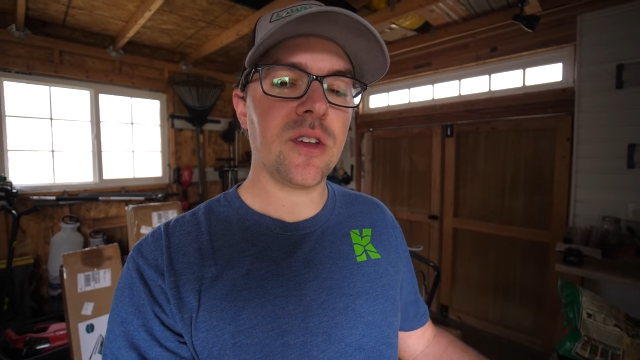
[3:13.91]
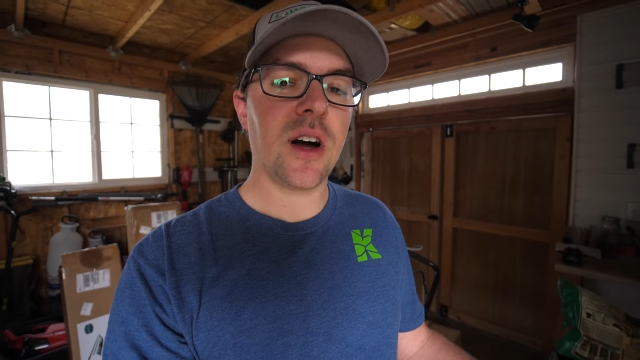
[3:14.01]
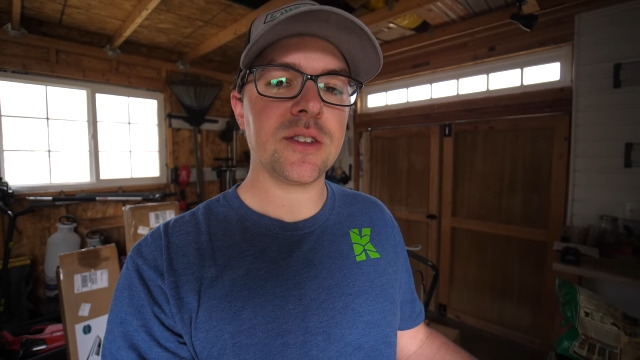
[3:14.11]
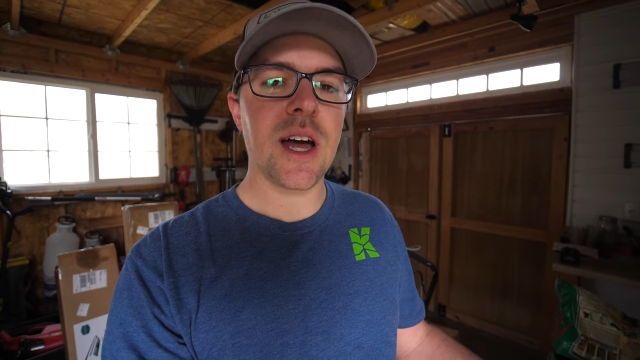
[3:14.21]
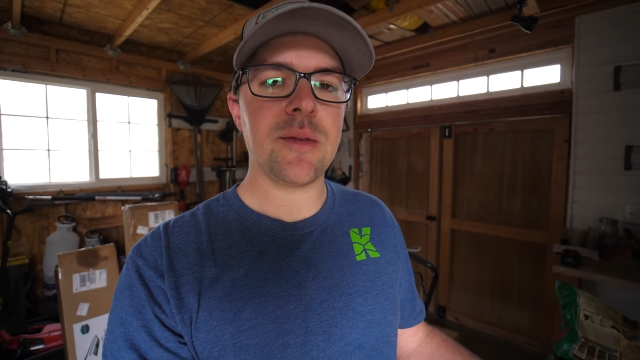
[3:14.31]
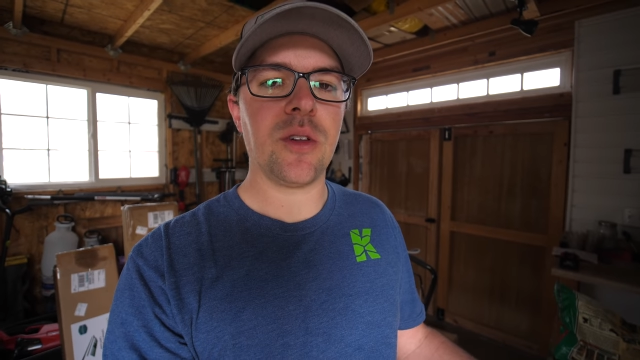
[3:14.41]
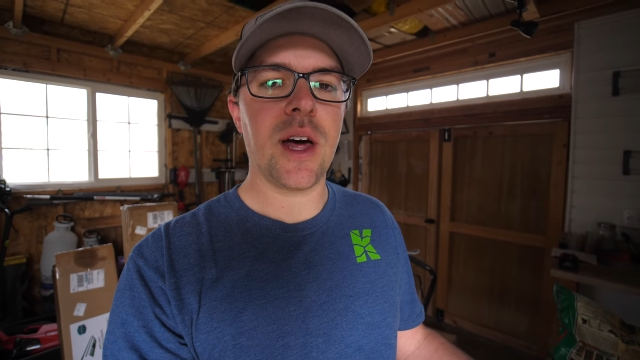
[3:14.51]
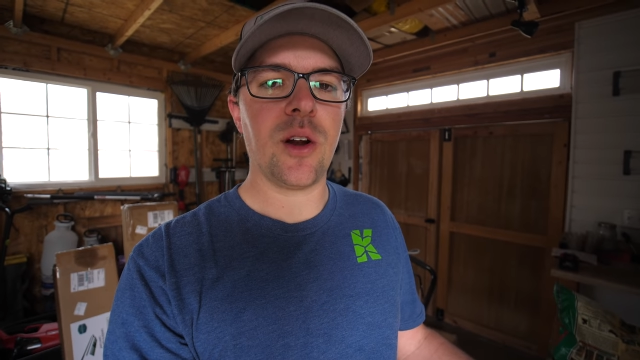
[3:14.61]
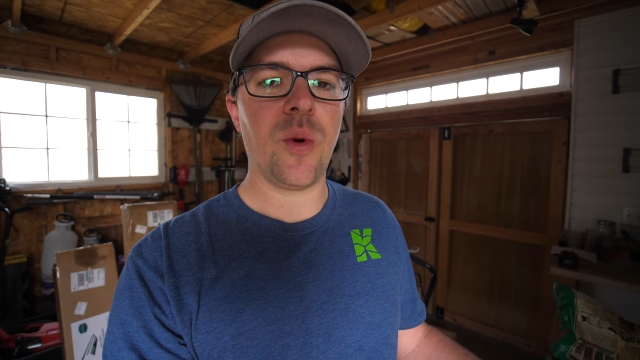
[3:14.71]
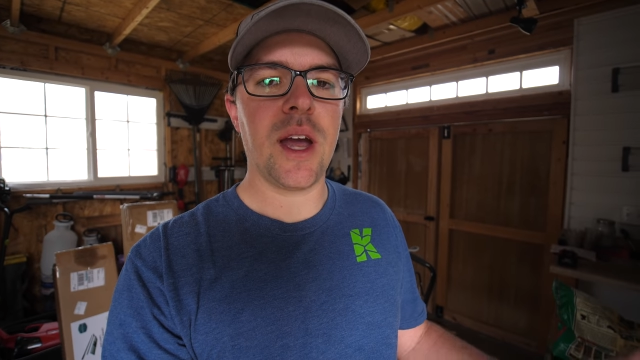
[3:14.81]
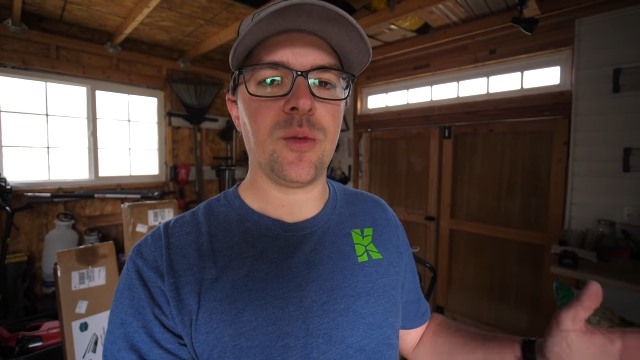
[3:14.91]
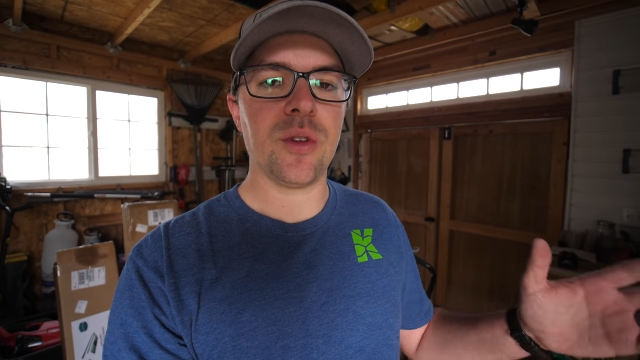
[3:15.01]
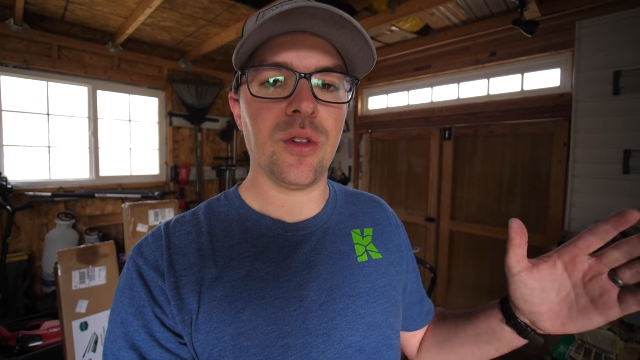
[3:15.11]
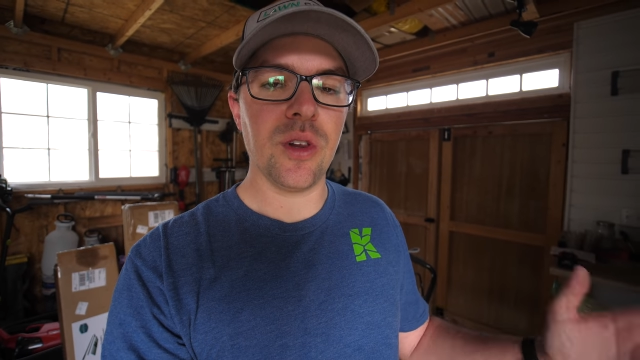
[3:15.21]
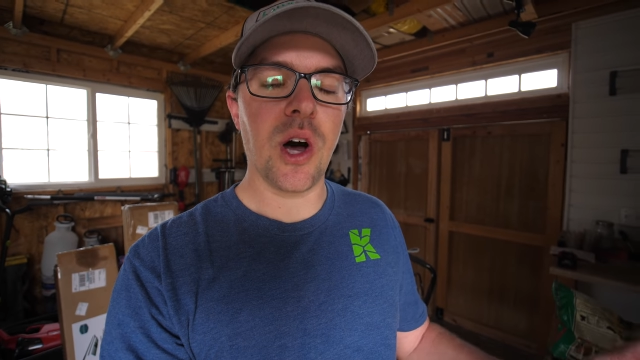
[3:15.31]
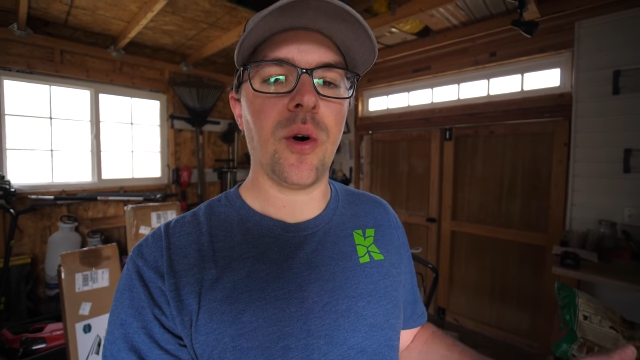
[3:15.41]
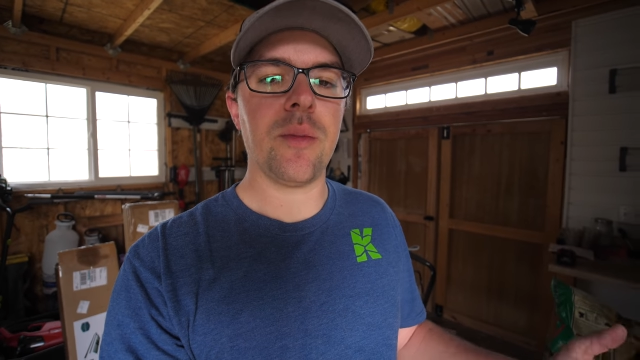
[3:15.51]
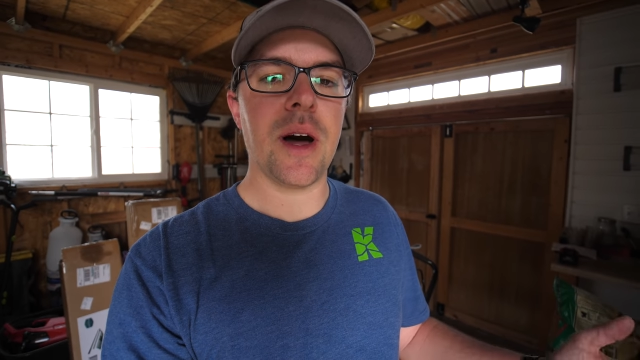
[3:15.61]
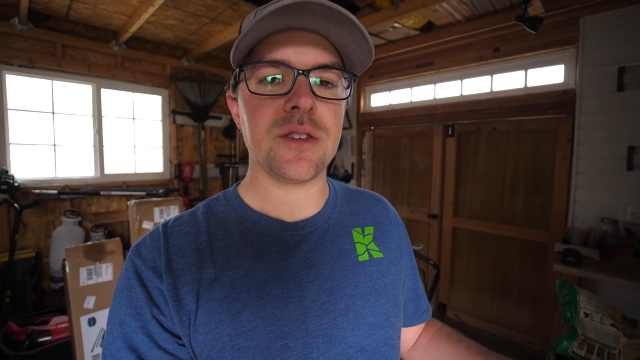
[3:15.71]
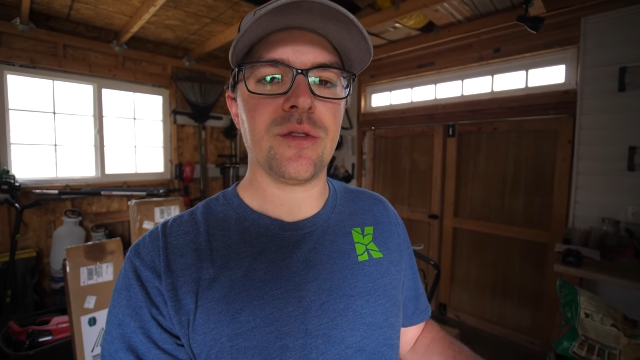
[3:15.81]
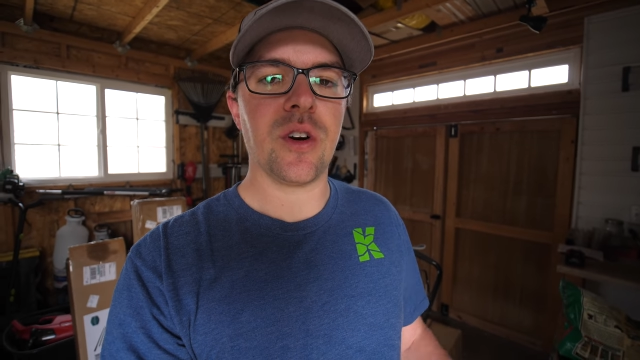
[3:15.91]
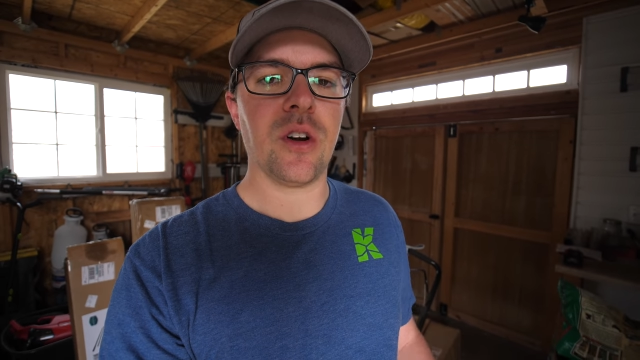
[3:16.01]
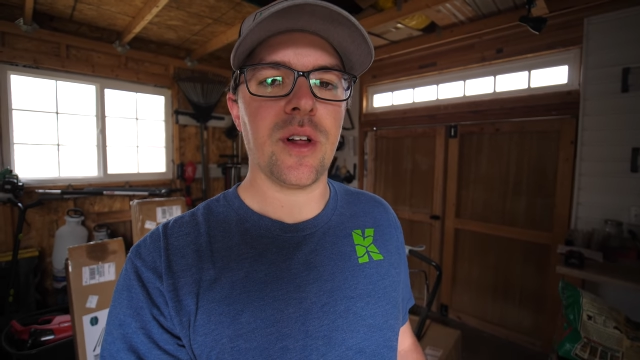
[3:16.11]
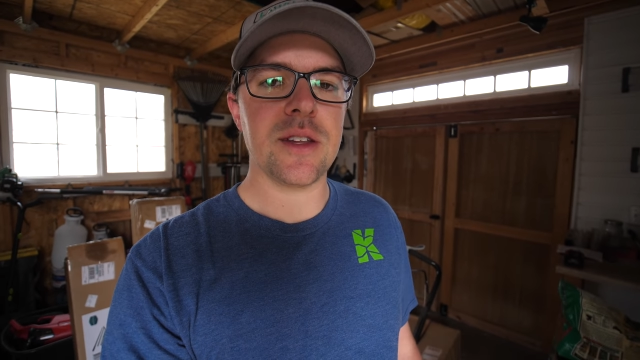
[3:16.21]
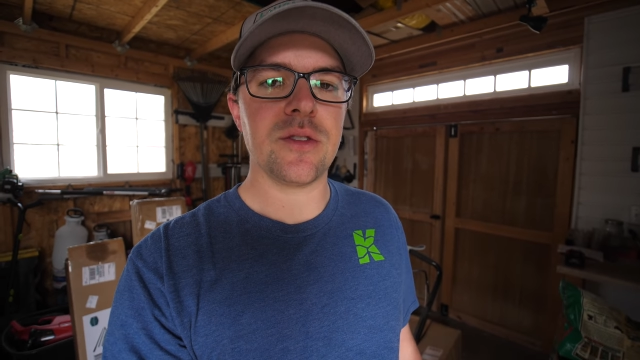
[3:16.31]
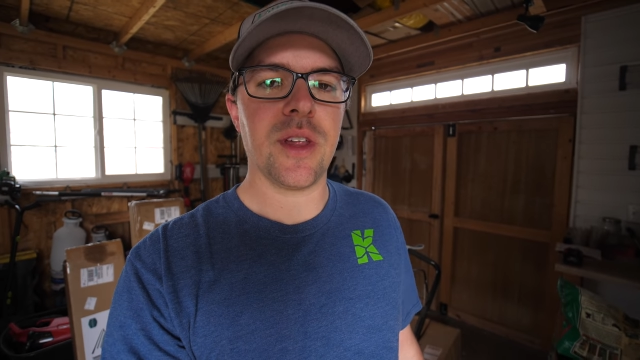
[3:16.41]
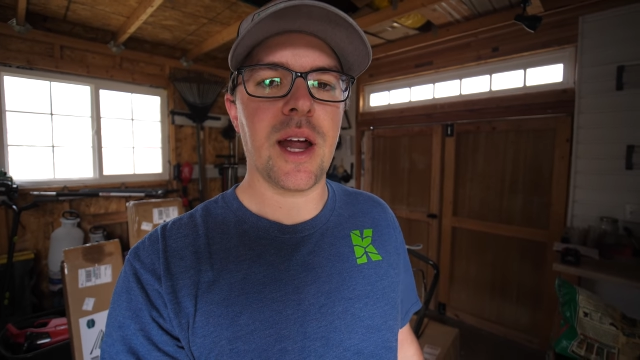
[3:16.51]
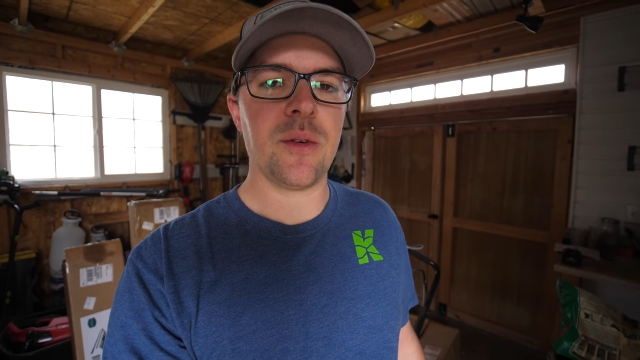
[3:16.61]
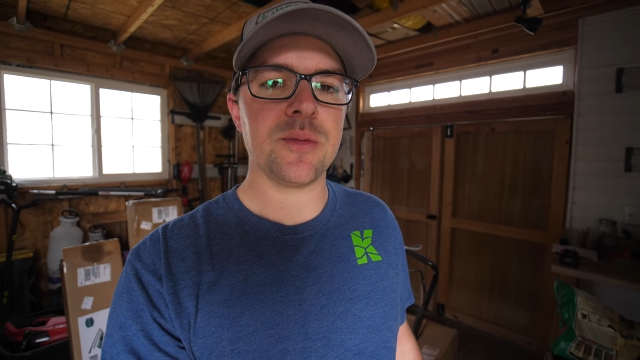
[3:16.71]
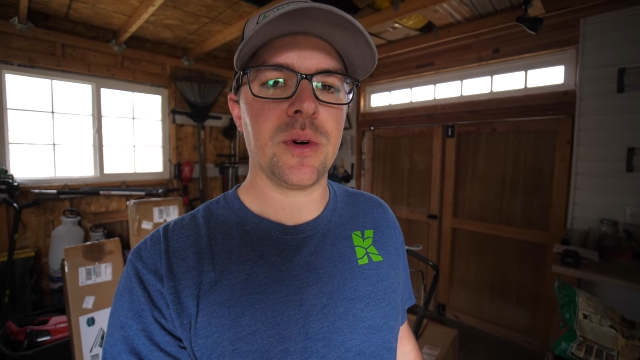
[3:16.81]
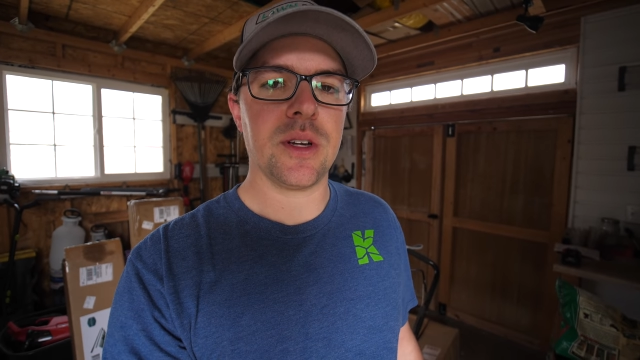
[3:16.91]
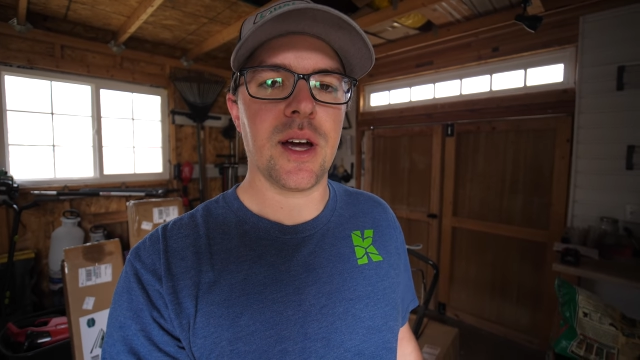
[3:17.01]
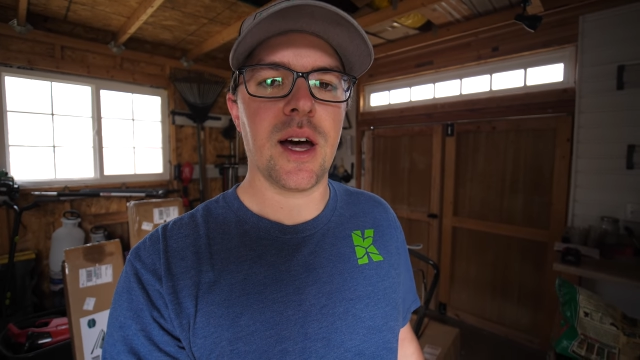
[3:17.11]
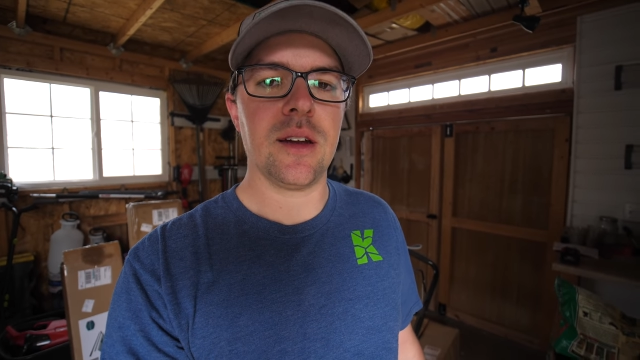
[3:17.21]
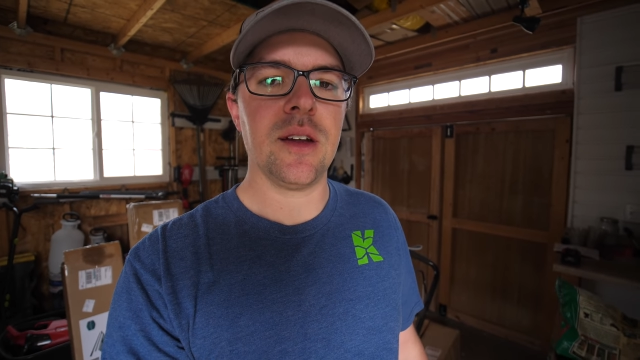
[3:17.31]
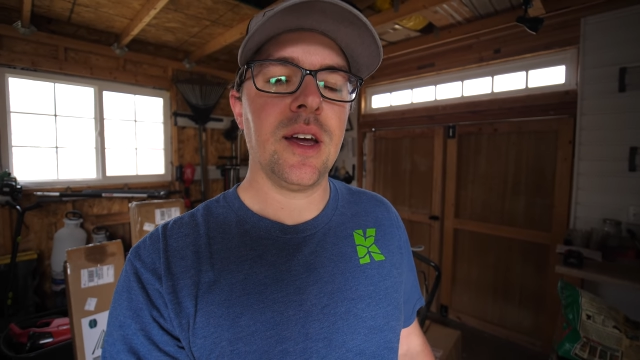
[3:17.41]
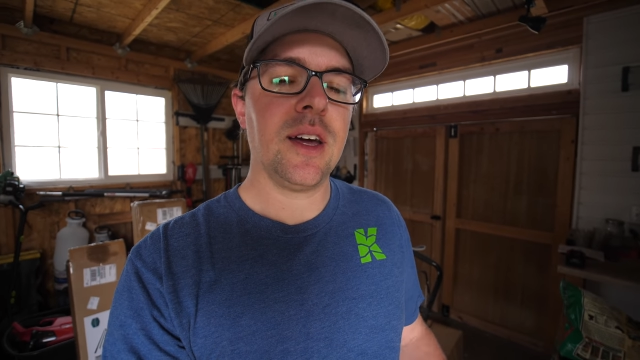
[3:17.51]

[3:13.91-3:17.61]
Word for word: a long time to let it wait with low amounts of fertilizer that i was putting on